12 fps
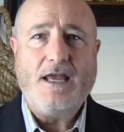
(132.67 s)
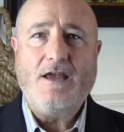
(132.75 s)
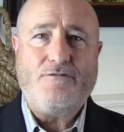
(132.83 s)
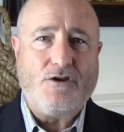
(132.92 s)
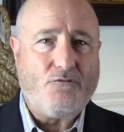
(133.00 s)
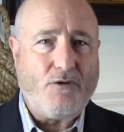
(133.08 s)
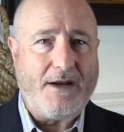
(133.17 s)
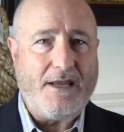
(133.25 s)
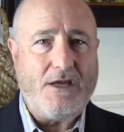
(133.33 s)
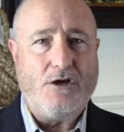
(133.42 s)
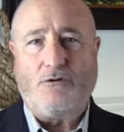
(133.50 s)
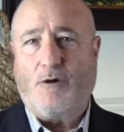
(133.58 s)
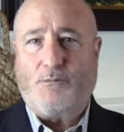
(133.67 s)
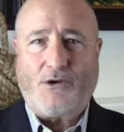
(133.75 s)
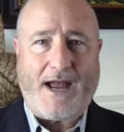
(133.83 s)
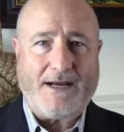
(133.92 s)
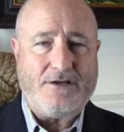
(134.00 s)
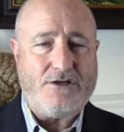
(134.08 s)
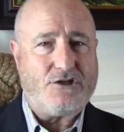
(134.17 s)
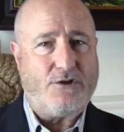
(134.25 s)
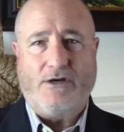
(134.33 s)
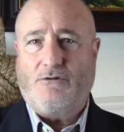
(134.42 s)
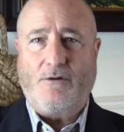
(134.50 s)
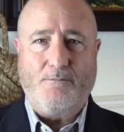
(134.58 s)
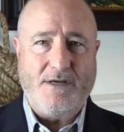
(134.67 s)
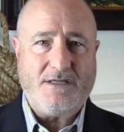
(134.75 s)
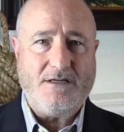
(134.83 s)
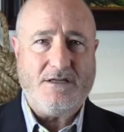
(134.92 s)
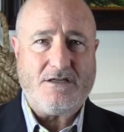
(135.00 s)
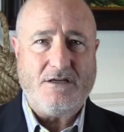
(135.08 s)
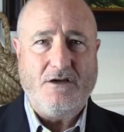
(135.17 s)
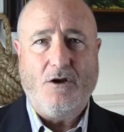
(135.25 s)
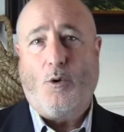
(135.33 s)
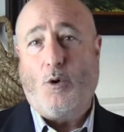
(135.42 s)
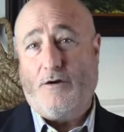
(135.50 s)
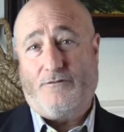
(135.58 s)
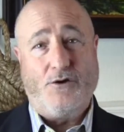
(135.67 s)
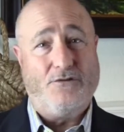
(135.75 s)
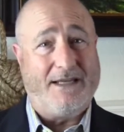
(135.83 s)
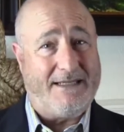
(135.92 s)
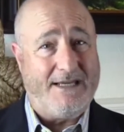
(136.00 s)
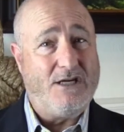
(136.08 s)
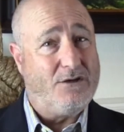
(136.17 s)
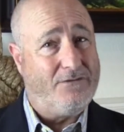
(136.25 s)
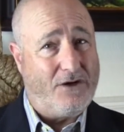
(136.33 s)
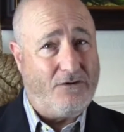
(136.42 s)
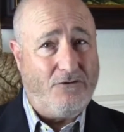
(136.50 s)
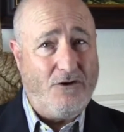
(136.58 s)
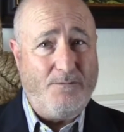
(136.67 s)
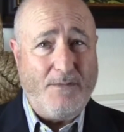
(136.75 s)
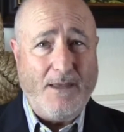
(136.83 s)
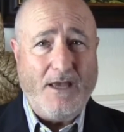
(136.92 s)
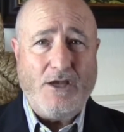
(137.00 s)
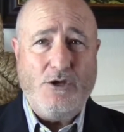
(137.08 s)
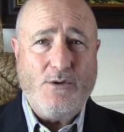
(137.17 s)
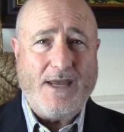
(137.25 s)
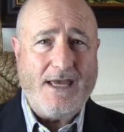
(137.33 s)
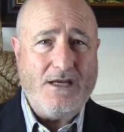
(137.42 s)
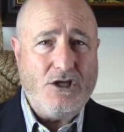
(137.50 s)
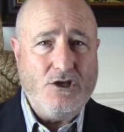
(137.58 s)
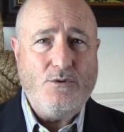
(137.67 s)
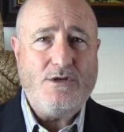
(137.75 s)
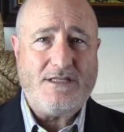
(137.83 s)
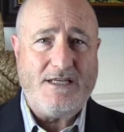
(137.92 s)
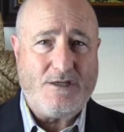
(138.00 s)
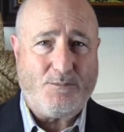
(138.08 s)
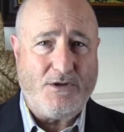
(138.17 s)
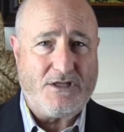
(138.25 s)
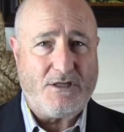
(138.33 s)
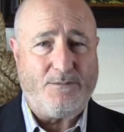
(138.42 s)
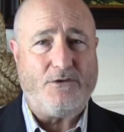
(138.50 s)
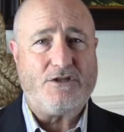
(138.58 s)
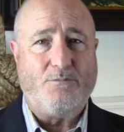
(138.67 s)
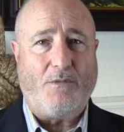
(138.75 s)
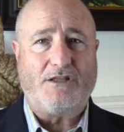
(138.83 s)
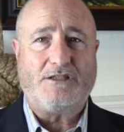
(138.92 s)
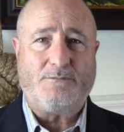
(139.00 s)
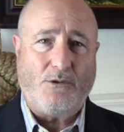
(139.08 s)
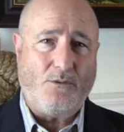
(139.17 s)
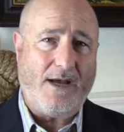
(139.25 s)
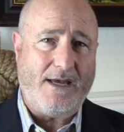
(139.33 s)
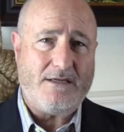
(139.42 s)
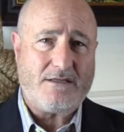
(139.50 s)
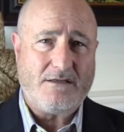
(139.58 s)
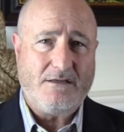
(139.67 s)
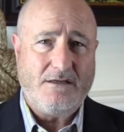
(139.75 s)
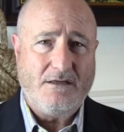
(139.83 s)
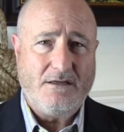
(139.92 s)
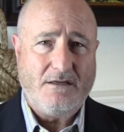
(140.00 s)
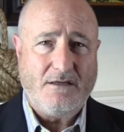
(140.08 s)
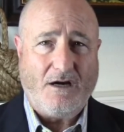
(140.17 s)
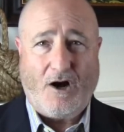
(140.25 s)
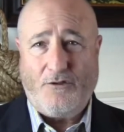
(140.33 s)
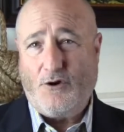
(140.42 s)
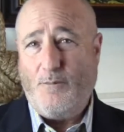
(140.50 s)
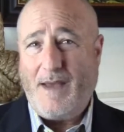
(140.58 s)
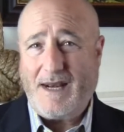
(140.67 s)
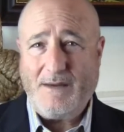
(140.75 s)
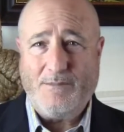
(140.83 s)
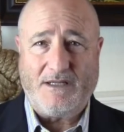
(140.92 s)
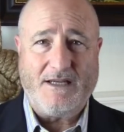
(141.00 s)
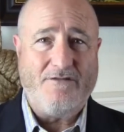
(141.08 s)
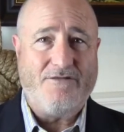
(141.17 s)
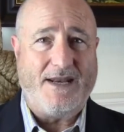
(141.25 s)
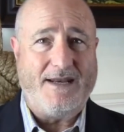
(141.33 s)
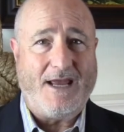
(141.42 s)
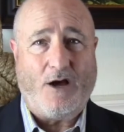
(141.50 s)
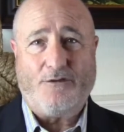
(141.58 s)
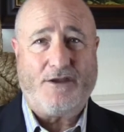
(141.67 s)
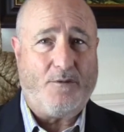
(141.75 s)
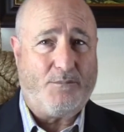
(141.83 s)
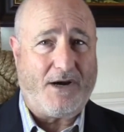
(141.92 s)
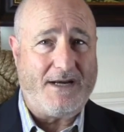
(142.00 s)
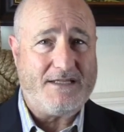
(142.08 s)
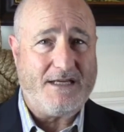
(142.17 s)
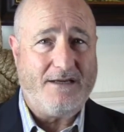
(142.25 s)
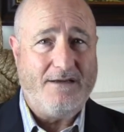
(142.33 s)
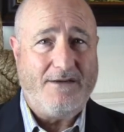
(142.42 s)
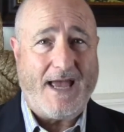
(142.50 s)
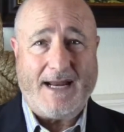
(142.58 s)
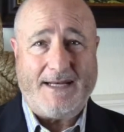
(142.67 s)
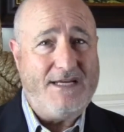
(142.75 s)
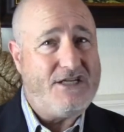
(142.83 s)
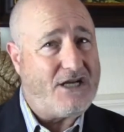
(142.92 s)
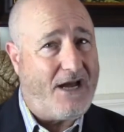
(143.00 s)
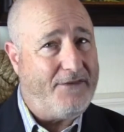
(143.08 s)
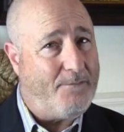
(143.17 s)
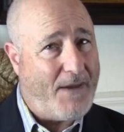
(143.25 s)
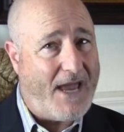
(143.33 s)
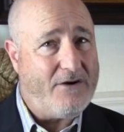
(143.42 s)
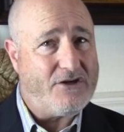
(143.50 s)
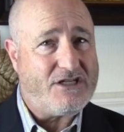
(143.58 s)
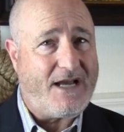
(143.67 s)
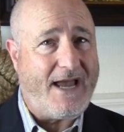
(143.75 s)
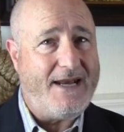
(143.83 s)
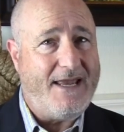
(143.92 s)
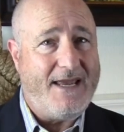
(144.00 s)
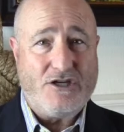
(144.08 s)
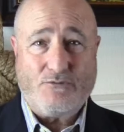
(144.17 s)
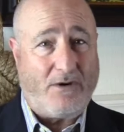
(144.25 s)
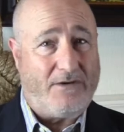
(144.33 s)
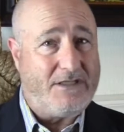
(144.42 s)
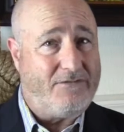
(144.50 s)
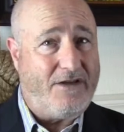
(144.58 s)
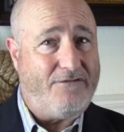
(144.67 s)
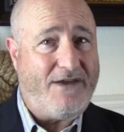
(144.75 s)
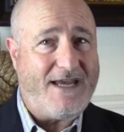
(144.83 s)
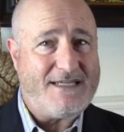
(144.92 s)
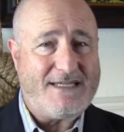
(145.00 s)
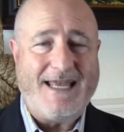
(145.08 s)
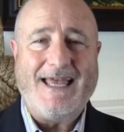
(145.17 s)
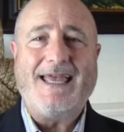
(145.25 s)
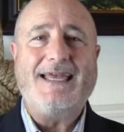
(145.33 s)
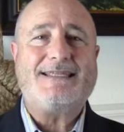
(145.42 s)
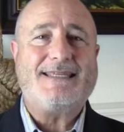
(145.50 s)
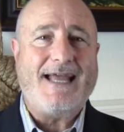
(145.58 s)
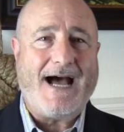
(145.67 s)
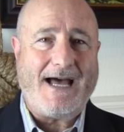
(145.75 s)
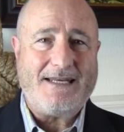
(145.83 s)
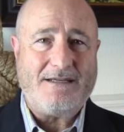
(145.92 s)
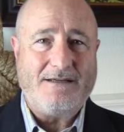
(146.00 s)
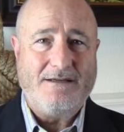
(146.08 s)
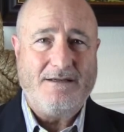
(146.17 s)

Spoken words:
If you're running your own practice or your own business, or if you're the leader of a group, you can use these principles multiple ways. Although many believe that healthcare pricing, at least on the payer side, is relatively fixed, it's not.